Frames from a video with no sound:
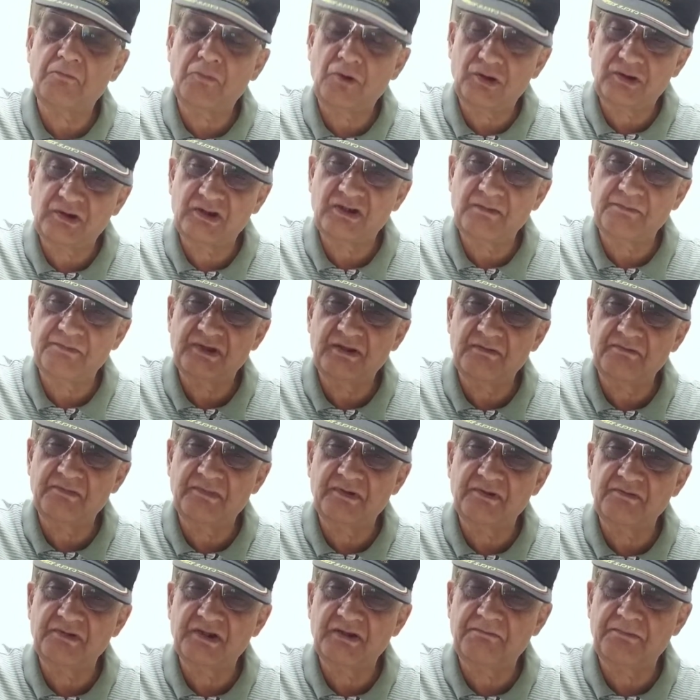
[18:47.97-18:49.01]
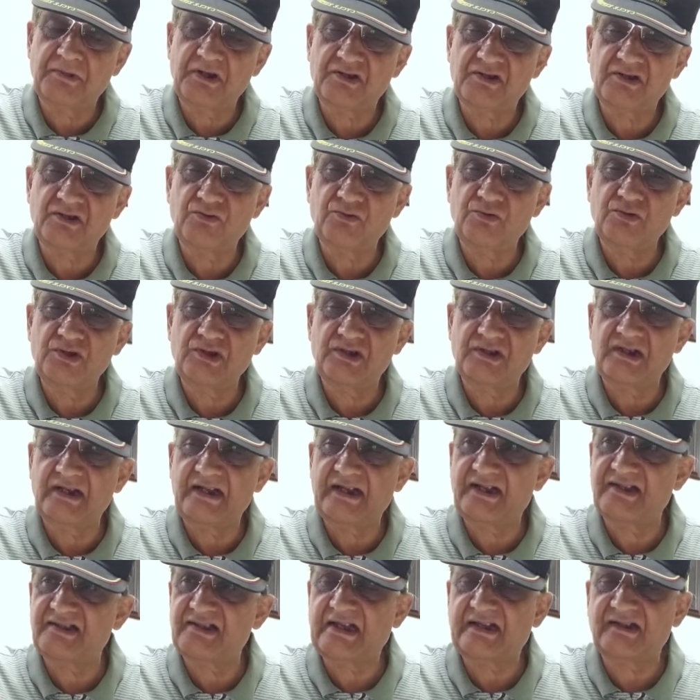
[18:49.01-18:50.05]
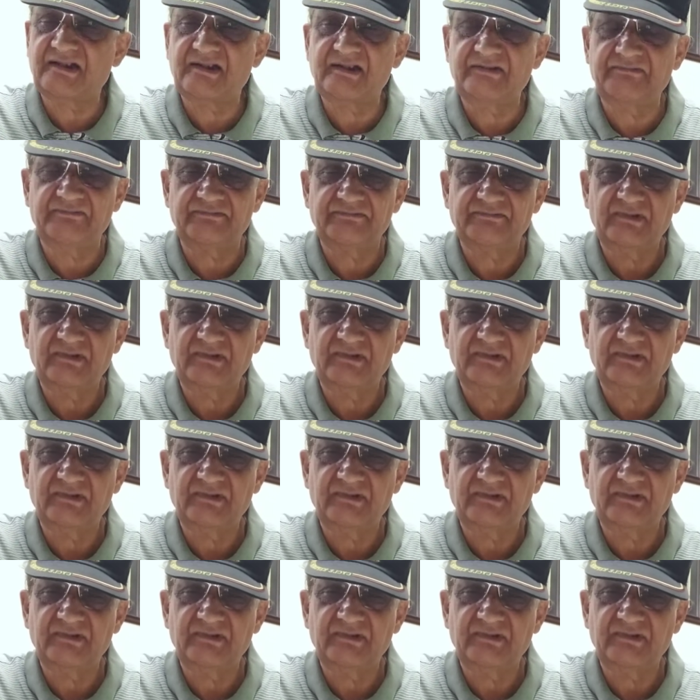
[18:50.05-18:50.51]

Bothersome symptoms. A person who is an executive,